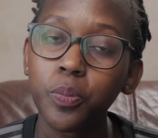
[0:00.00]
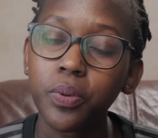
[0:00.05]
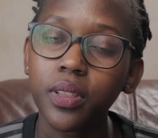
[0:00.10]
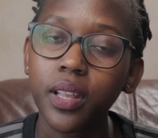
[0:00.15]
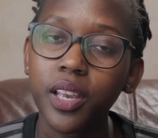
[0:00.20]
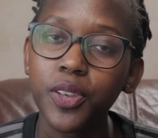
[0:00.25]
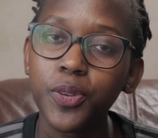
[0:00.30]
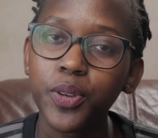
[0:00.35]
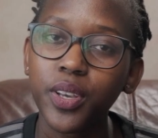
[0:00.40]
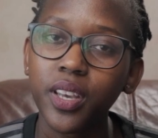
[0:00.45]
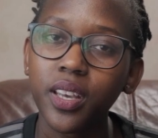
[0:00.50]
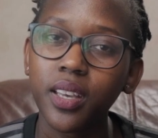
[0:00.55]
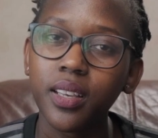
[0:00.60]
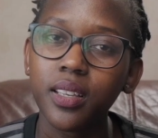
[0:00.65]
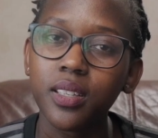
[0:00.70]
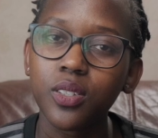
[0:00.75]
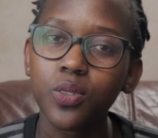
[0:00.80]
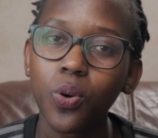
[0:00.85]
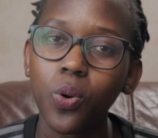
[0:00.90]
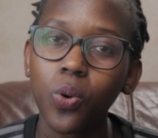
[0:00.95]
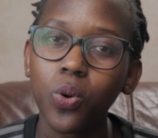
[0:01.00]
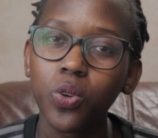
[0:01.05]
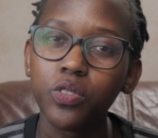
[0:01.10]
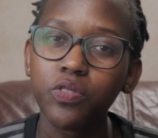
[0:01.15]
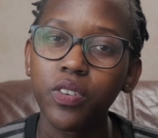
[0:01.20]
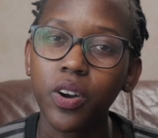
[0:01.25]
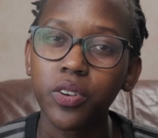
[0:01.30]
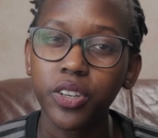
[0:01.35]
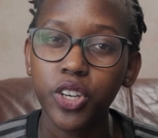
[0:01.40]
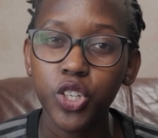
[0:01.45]
in the UK is called
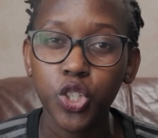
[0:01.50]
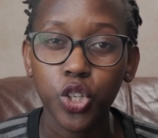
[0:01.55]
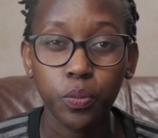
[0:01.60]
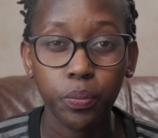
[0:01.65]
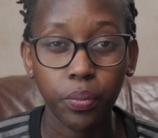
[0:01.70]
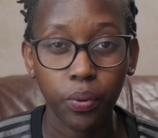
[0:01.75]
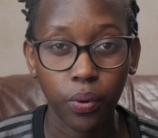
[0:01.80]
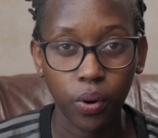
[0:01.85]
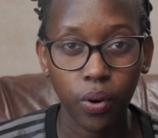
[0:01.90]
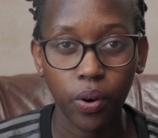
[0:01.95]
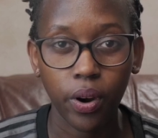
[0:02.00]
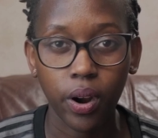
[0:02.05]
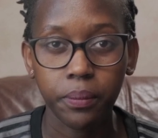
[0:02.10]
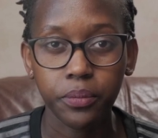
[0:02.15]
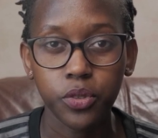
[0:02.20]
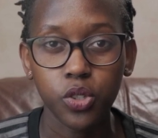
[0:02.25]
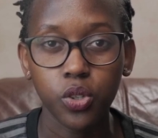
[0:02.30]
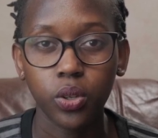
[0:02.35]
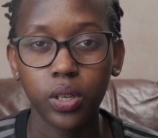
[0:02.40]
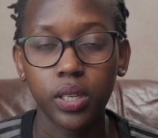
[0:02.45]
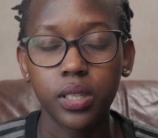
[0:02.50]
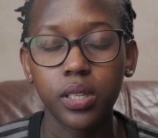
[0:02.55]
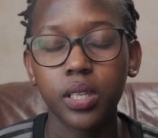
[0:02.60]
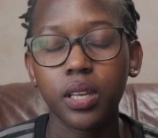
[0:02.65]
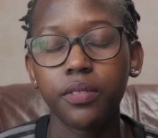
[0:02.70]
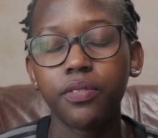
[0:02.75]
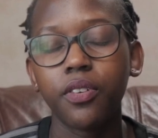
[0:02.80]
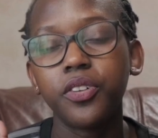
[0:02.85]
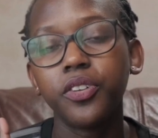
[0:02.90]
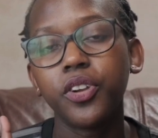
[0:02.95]
foundation program. So it is
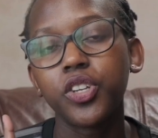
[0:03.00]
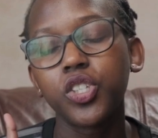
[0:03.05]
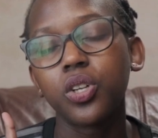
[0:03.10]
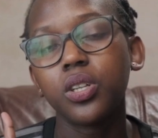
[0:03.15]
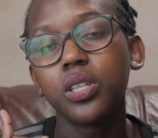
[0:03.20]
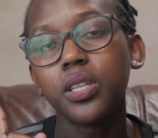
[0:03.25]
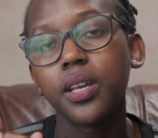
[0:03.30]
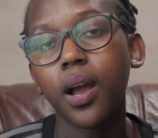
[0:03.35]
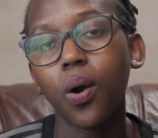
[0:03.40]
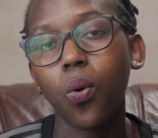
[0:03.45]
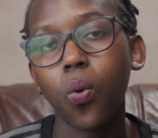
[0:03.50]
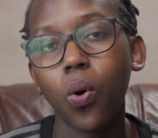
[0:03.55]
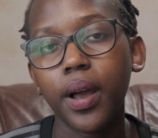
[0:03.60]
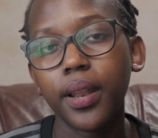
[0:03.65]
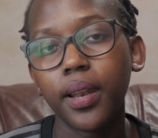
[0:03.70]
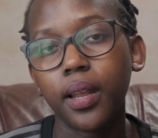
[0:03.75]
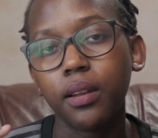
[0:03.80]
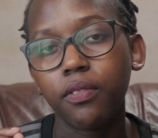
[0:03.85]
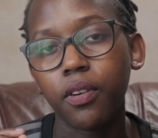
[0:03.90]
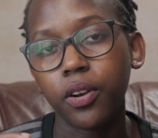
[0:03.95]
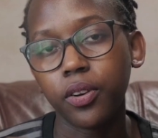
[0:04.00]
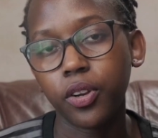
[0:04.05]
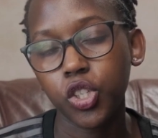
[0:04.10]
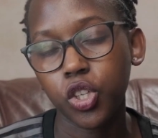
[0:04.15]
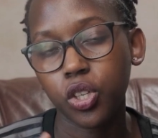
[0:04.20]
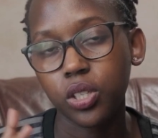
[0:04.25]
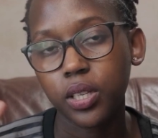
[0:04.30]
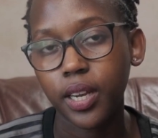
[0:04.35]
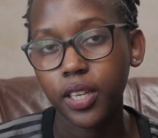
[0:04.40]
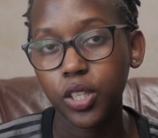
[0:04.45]
a foundation year 1 and
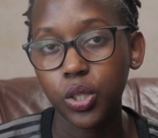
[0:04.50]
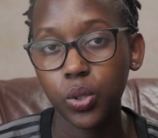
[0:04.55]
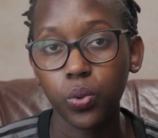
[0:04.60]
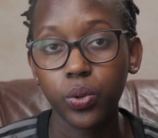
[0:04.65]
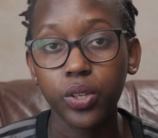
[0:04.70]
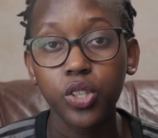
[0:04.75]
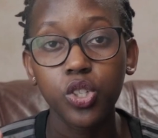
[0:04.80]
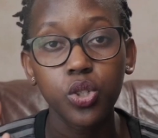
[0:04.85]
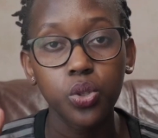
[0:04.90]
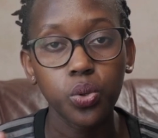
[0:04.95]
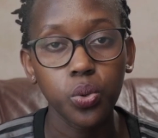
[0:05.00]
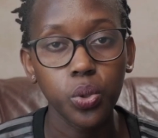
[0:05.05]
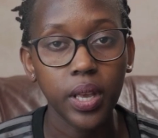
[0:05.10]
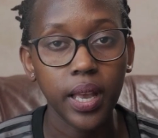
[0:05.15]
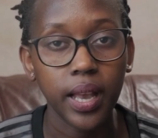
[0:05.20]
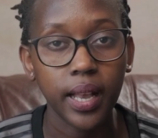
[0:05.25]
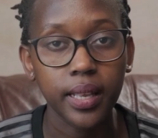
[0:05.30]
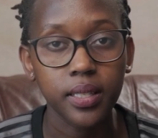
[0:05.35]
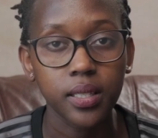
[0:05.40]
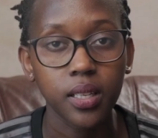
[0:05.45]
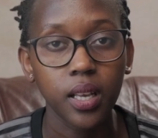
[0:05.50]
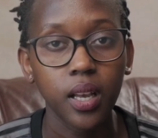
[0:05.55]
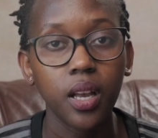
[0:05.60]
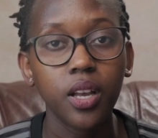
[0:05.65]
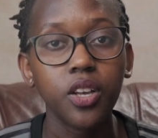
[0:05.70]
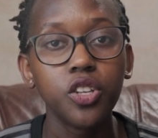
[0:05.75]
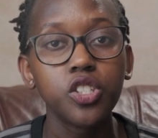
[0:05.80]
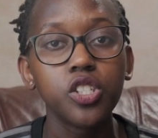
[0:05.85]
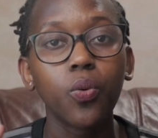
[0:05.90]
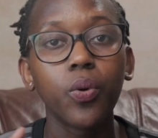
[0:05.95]
foundation year 2. It's 2 years.
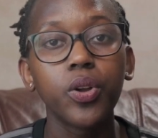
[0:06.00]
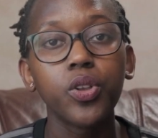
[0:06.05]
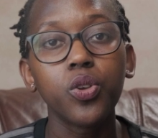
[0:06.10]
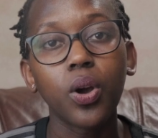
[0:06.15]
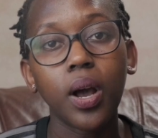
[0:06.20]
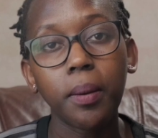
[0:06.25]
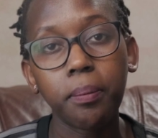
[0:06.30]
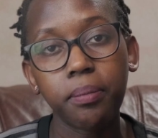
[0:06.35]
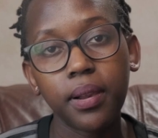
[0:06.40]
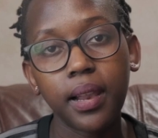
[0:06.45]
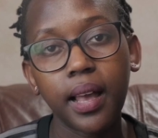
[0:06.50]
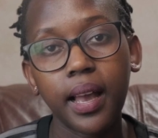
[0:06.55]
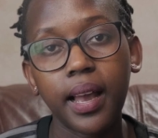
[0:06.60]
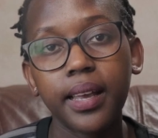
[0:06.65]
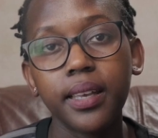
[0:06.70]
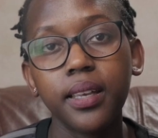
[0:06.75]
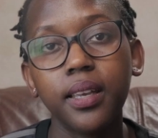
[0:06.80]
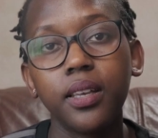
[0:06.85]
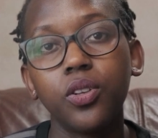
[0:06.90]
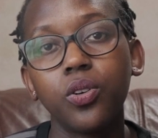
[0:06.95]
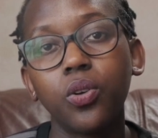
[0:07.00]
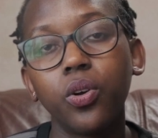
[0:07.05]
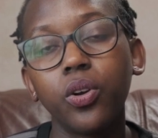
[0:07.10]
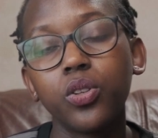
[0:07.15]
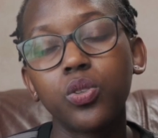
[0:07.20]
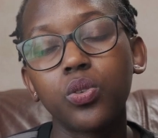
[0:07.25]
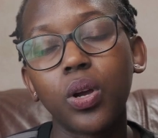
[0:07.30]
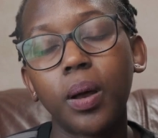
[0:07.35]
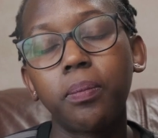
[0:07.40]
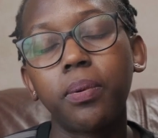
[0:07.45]
So when you apply, you're
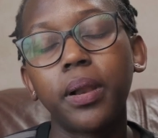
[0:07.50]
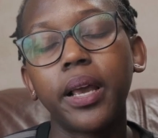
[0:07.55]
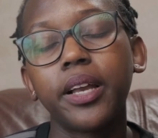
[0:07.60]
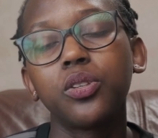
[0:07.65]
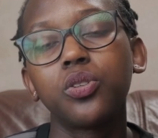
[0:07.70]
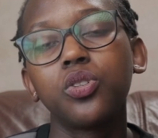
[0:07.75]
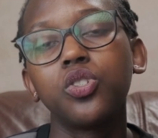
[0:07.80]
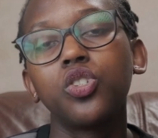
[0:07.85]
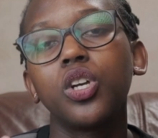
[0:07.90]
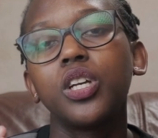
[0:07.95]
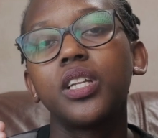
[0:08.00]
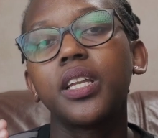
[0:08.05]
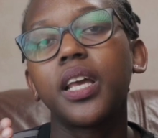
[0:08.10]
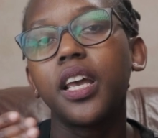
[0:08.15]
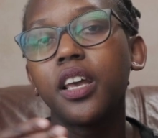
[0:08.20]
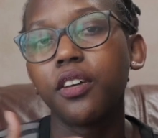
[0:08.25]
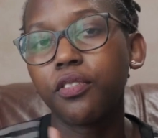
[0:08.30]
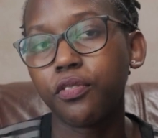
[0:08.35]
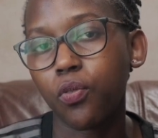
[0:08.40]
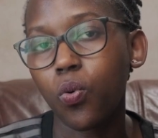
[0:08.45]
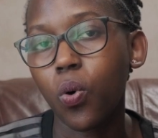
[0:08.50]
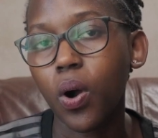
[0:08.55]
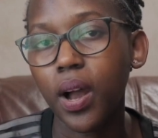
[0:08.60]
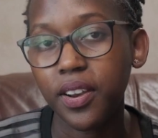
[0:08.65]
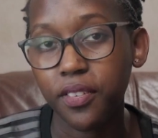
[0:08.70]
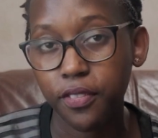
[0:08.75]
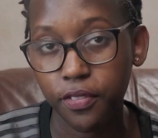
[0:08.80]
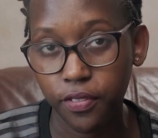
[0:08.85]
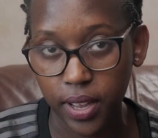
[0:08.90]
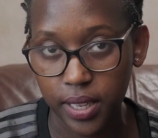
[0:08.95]
going to apply to join
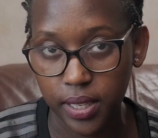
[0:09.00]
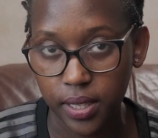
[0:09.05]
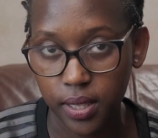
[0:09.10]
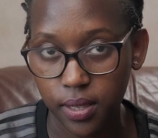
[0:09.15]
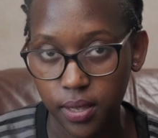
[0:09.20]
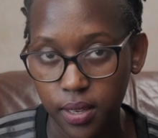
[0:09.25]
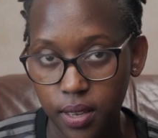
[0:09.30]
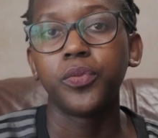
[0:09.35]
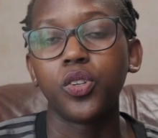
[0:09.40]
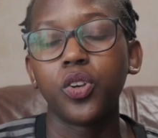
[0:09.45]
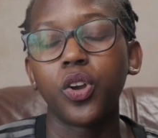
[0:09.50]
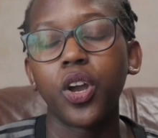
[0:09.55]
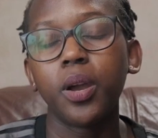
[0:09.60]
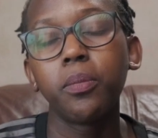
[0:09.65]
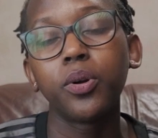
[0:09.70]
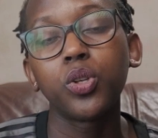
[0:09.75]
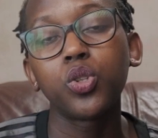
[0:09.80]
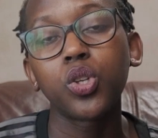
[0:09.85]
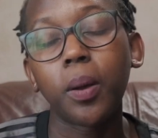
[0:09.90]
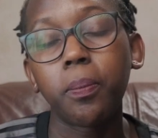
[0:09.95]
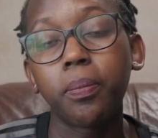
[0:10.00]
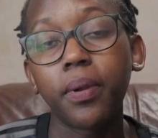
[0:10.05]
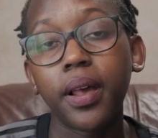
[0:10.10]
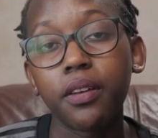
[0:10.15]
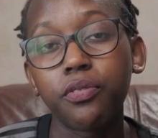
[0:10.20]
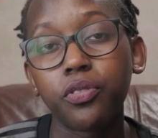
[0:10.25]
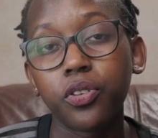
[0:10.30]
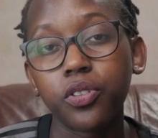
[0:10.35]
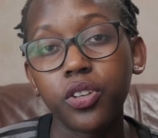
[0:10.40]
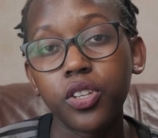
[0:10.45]
F1 first. You're able to
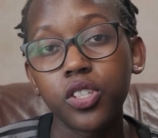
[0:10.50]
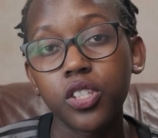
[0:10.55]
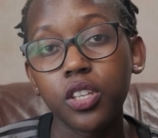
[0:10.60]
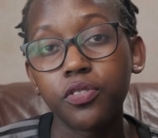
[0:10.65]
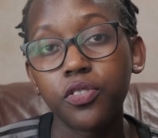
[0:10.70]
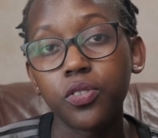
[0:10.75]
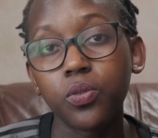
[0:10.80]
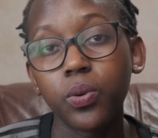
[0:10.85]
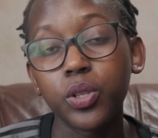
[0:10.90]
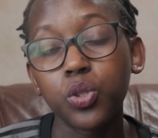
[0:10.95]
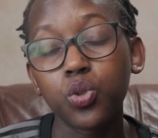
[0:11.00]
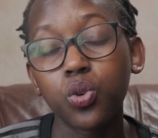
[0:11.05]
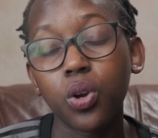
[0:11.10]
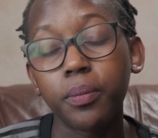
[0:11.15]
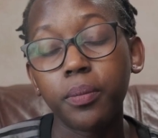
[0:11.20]
apply for this if you went to a